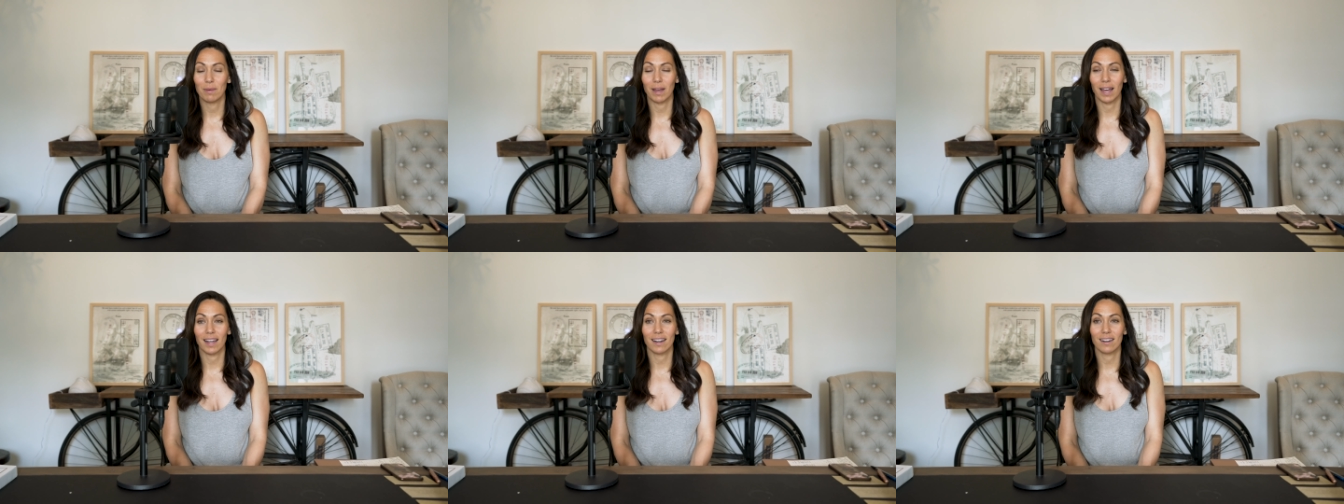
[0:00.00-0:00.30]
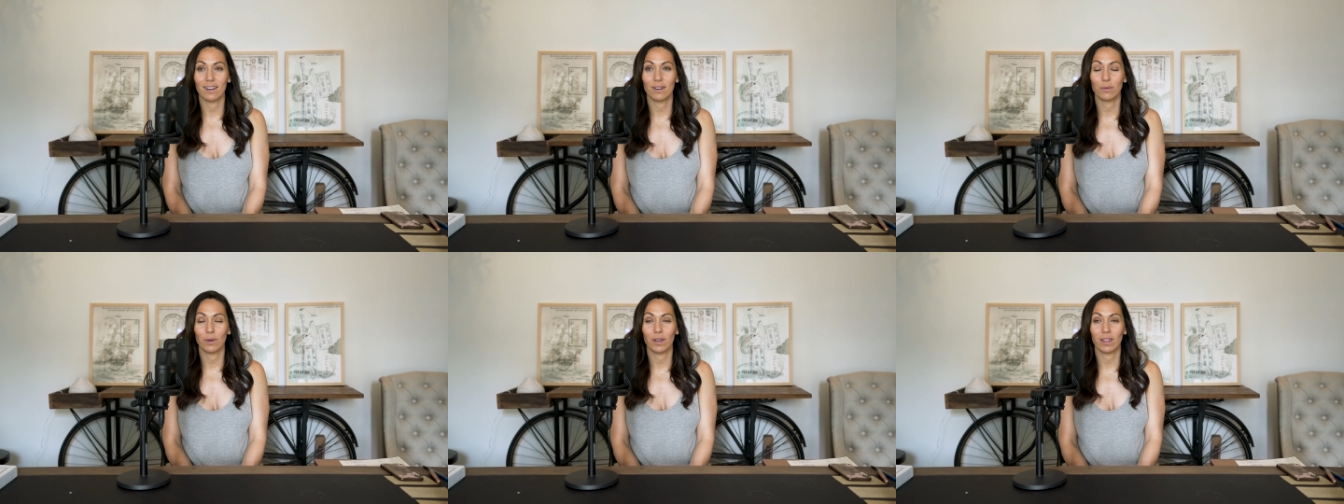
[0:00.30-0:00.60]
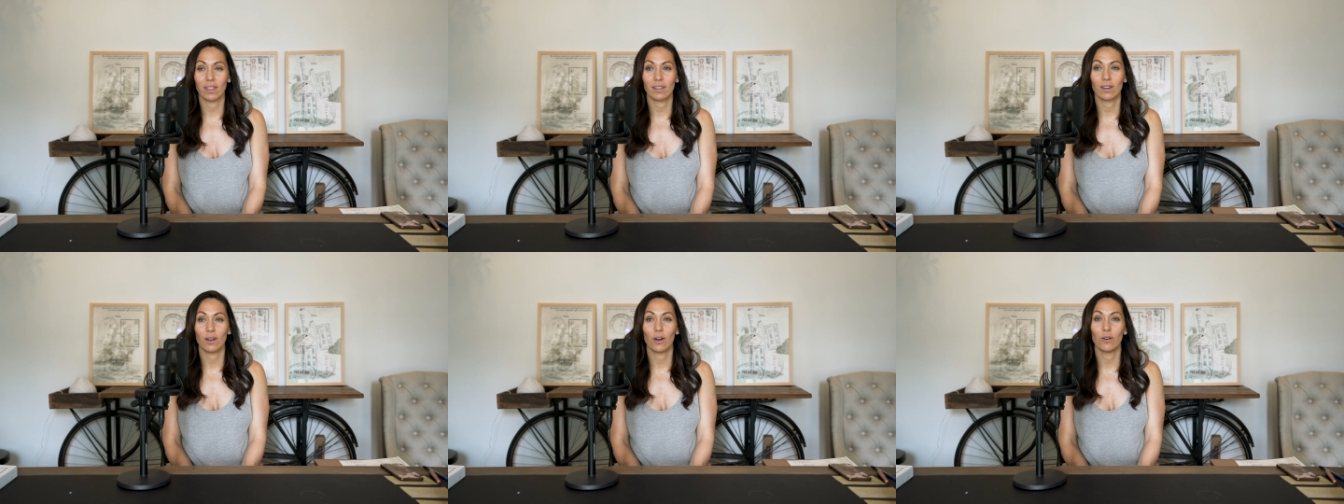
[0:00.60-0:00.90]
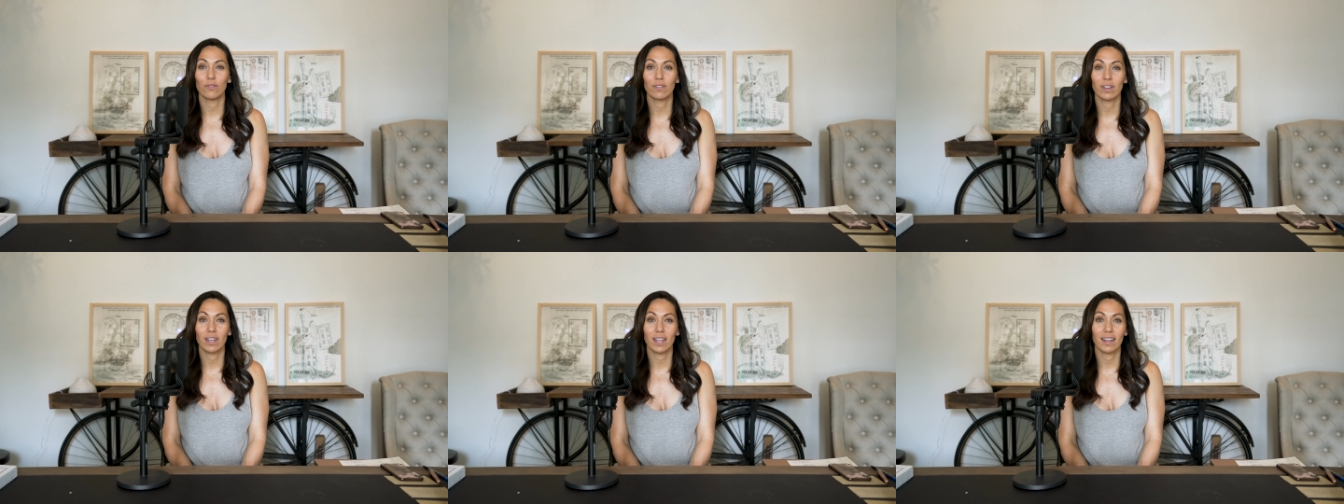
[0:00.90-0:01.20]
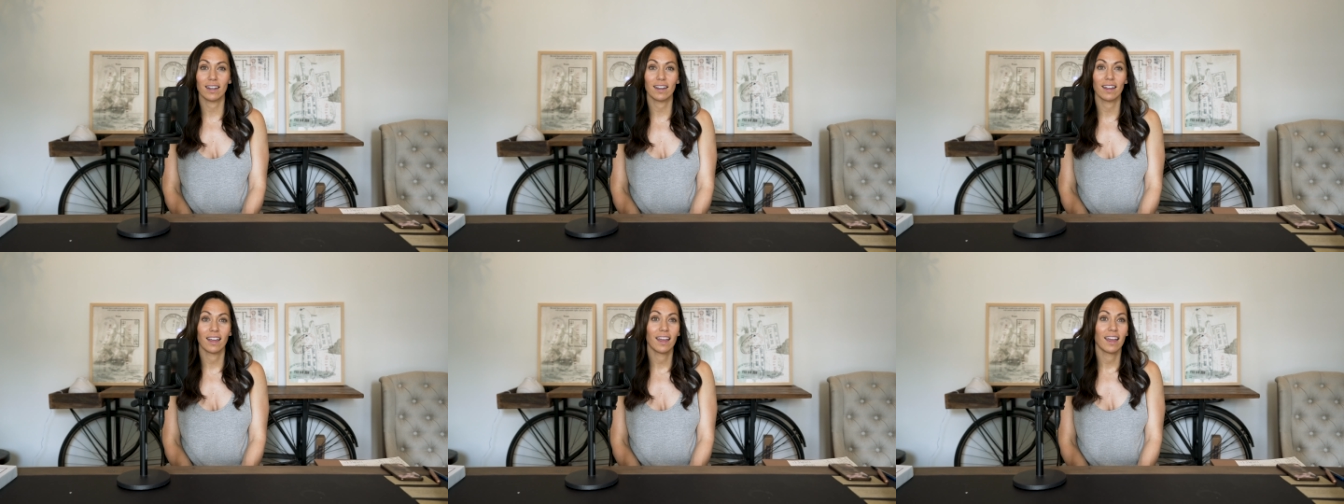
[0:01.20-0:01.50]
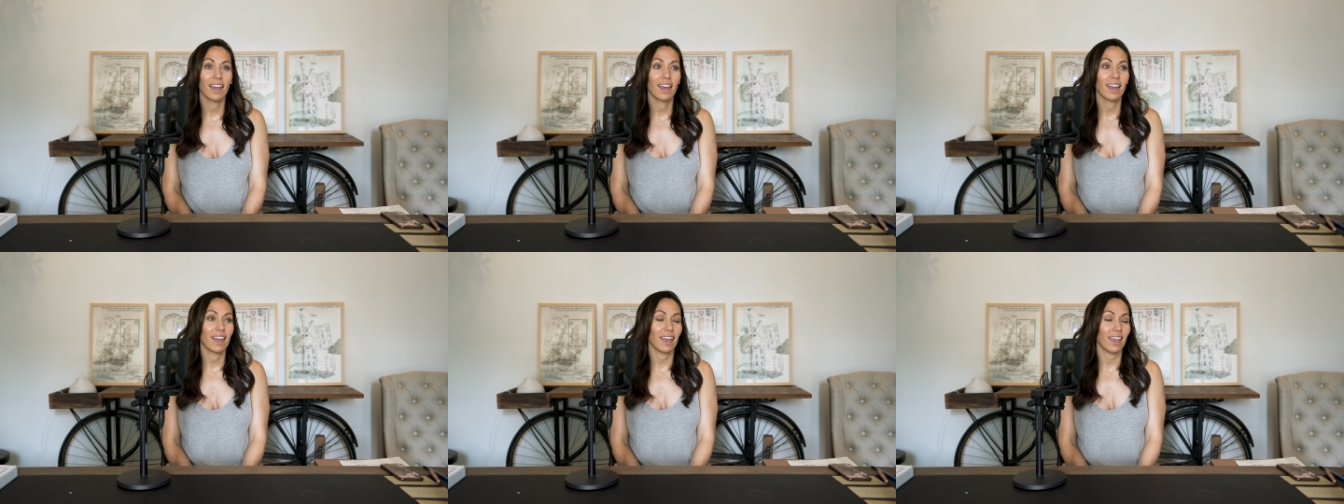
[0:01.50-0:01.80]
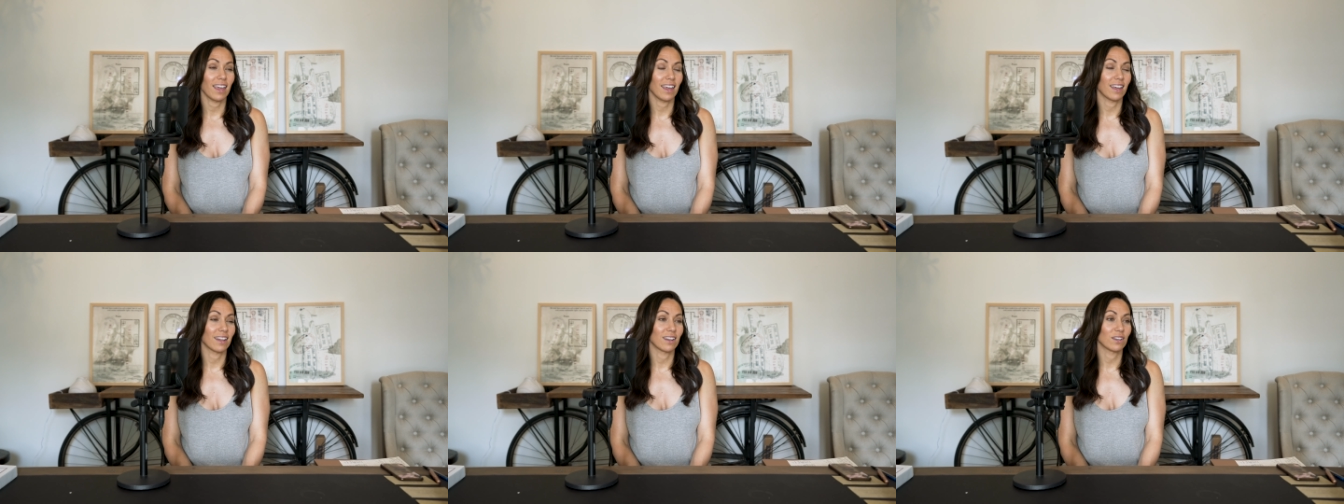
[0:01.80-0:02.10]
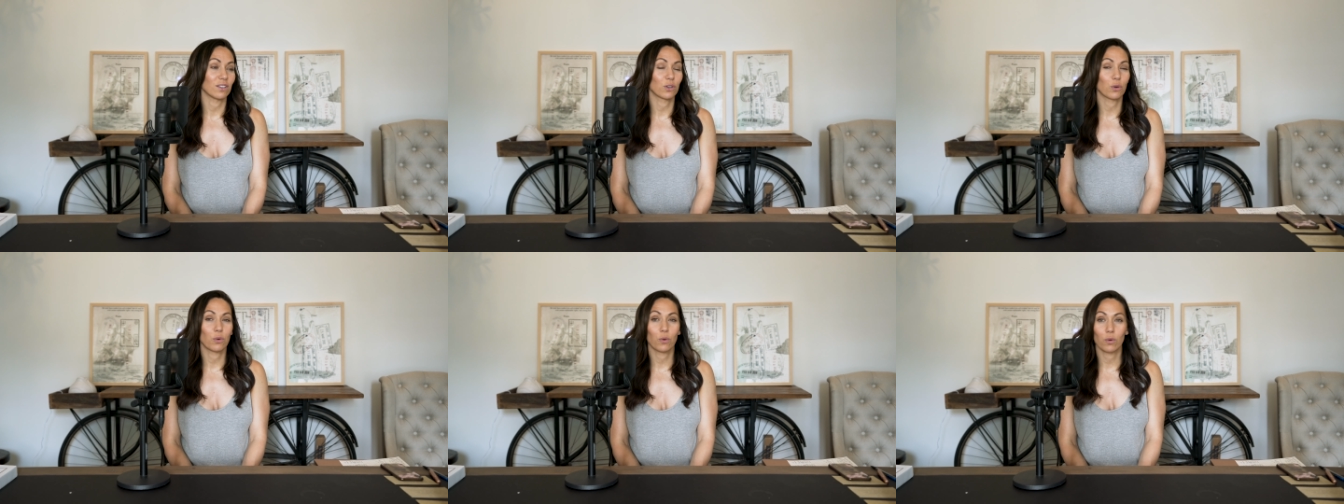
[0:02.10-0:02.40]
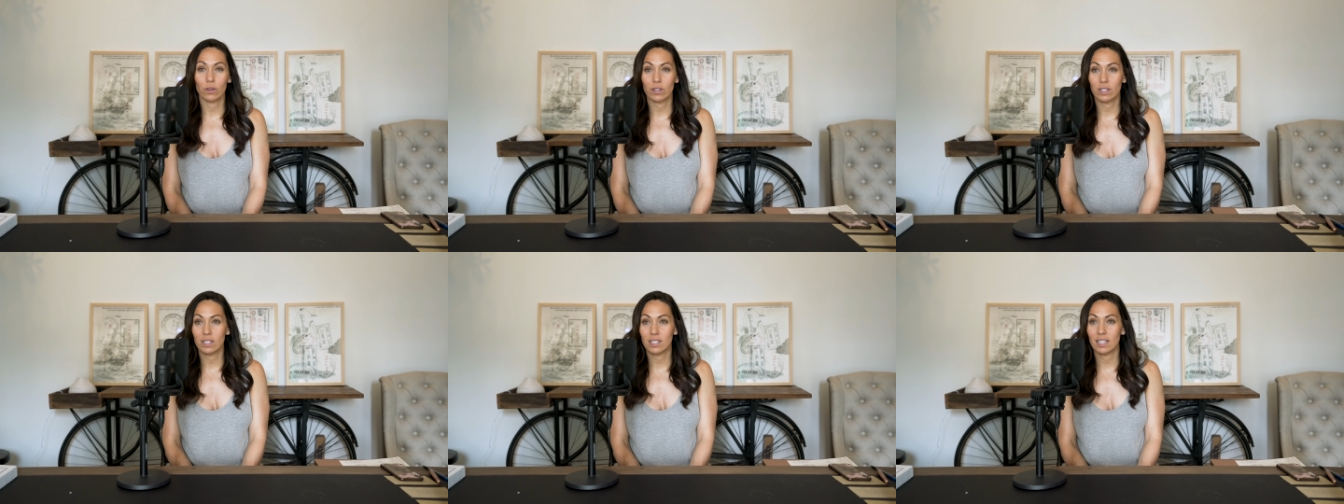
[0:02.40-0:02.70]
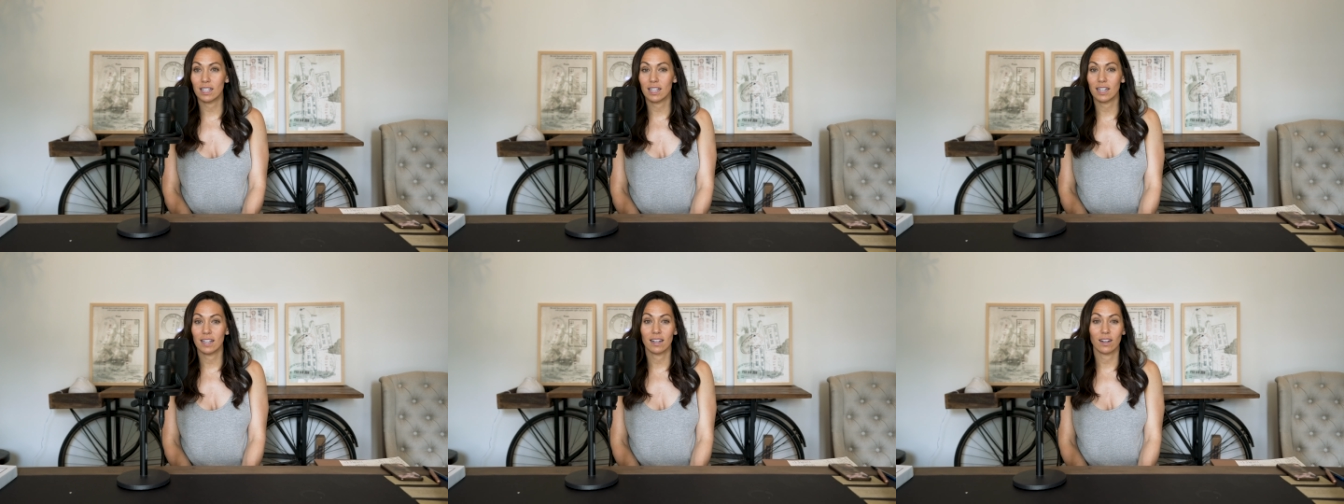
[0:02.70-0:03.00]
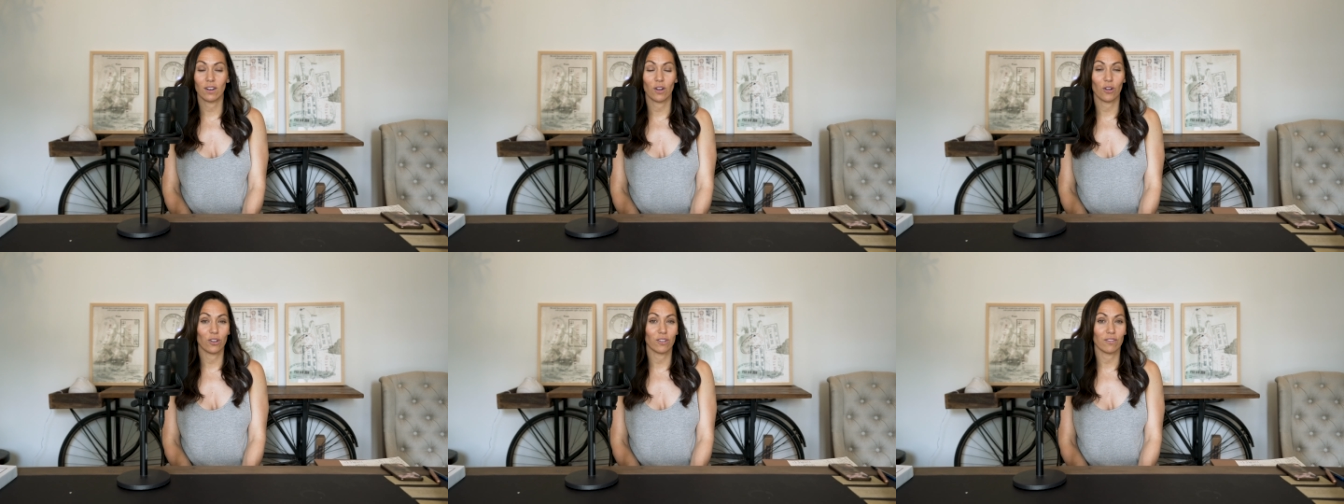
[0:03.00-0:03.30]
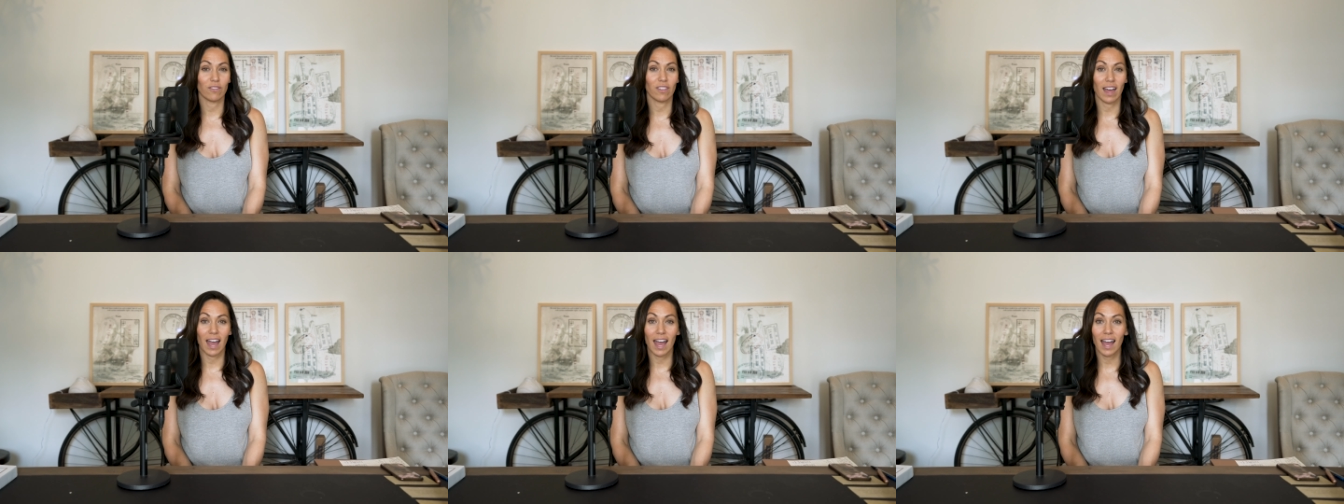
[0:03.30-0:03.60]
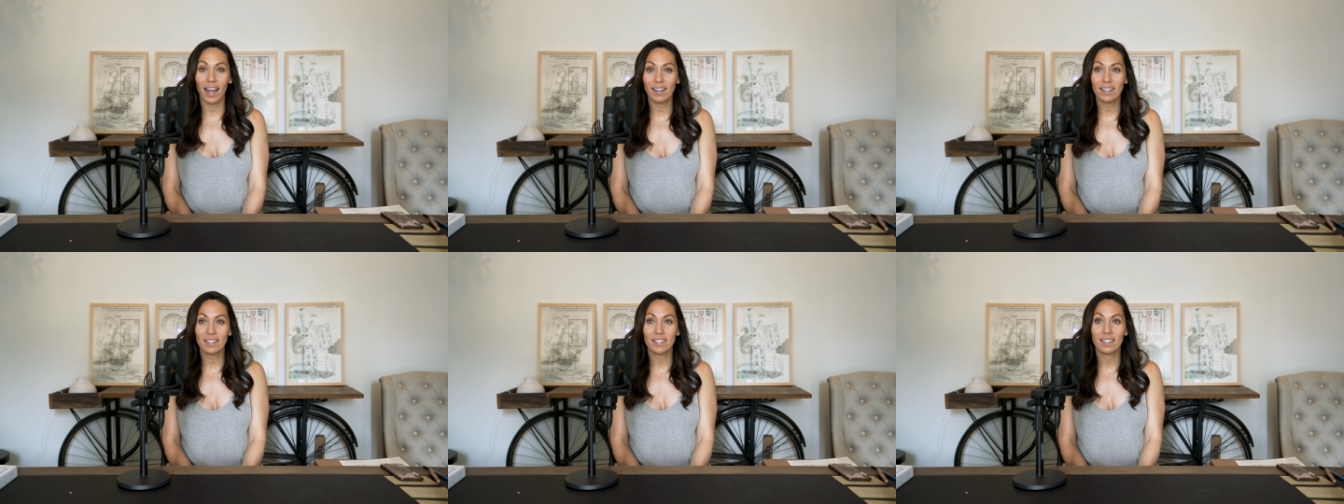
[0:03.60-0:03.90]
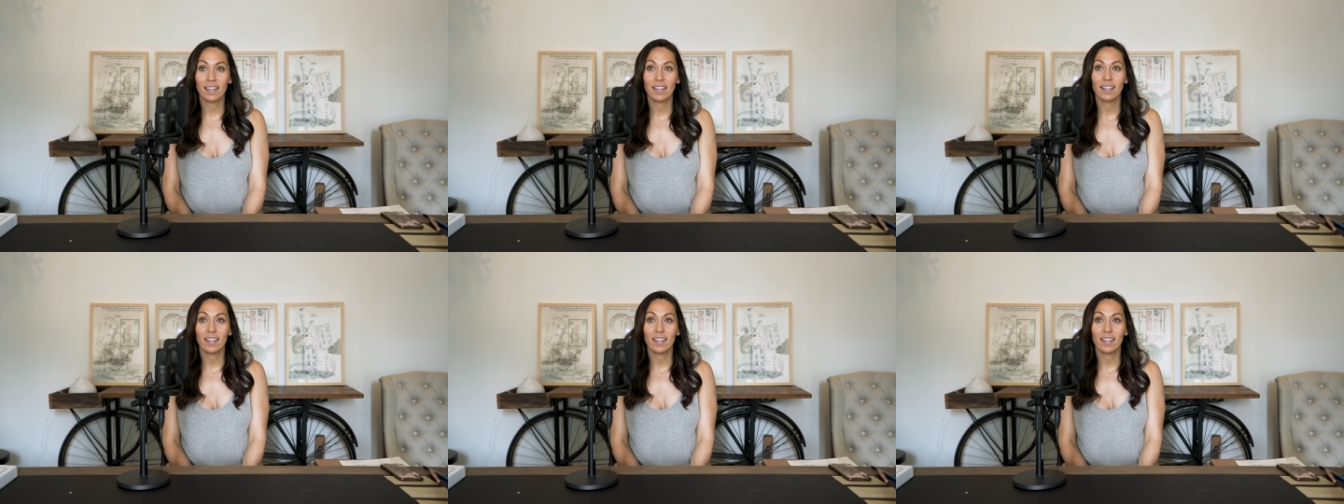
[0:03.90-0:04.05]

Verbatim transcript: Banner, with COVID, and quarantine and all of that.